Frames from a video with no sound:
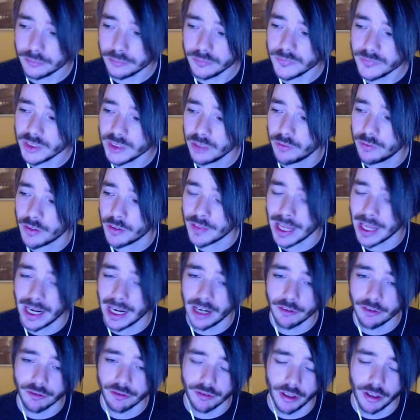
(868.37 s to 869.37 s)

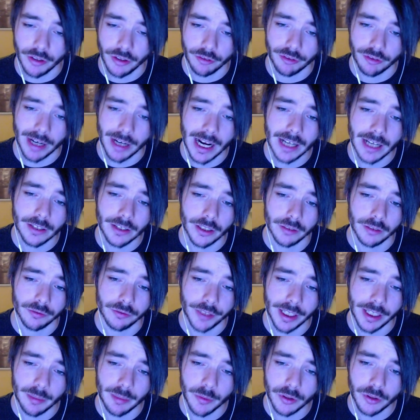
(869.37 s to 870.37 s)
Thalash and Drac and
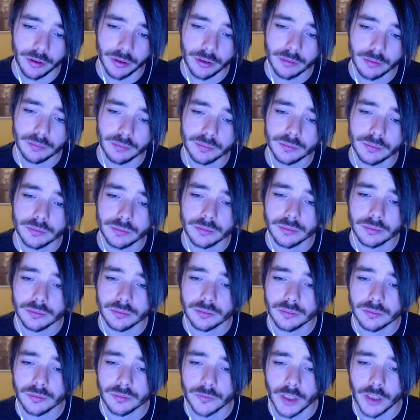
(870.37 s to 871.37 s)
Raymond.
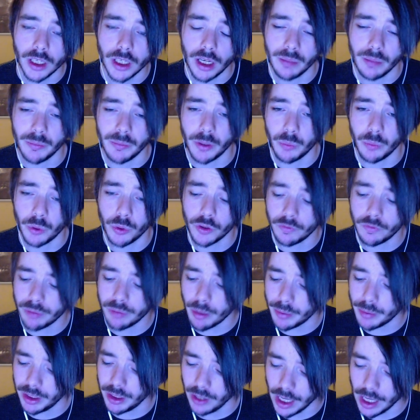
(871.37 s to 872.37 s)
I would have
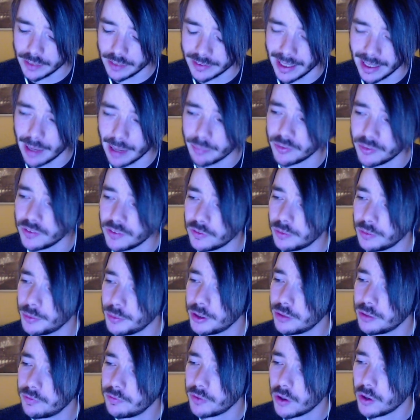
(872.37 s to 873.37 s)
probably liked Captain to be
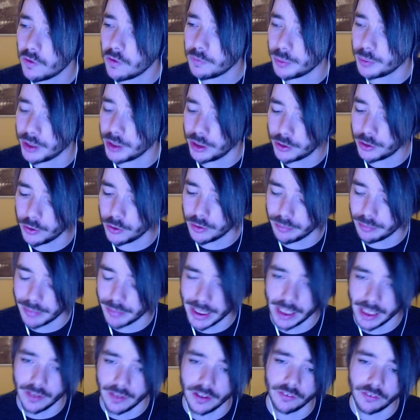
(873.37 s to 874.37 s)
involved, but he couldn't
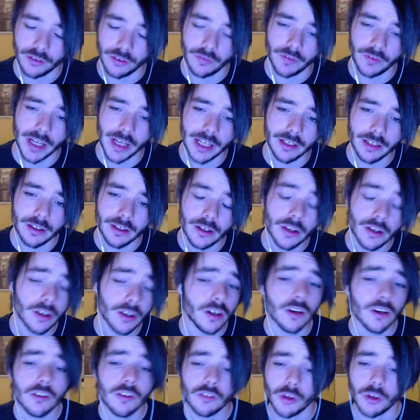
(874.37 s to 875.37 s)
make this event.
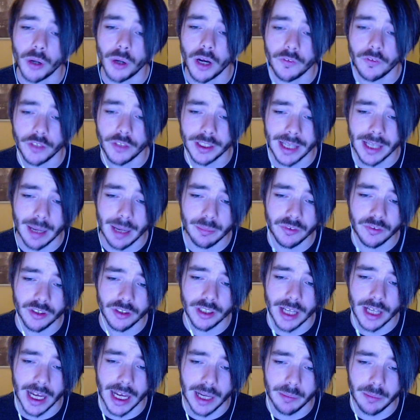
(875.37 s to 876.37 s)
So after Captain,
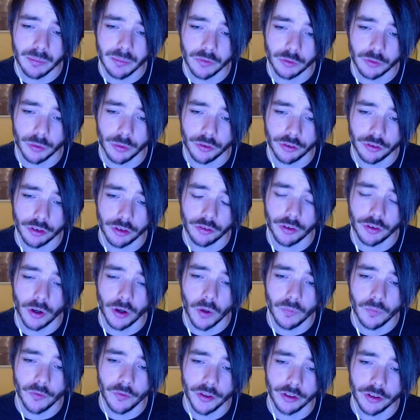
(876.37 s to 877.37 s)
Ams was just the
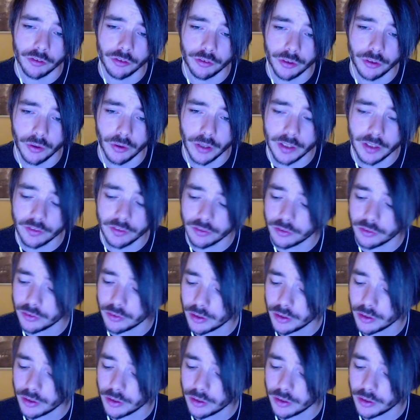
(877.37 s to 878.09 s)
obvious choice.